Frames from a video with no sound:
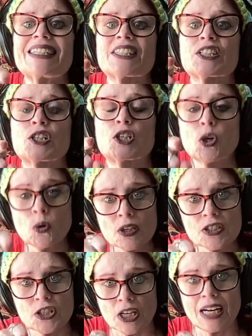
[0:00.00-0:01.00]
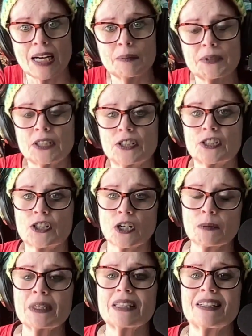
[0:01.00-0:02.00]
It's your job to
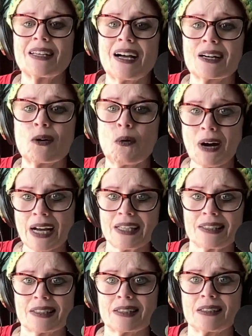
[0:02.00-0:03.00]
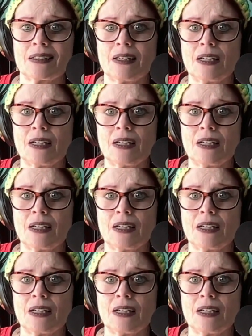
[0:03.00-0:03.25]
determine the not quite.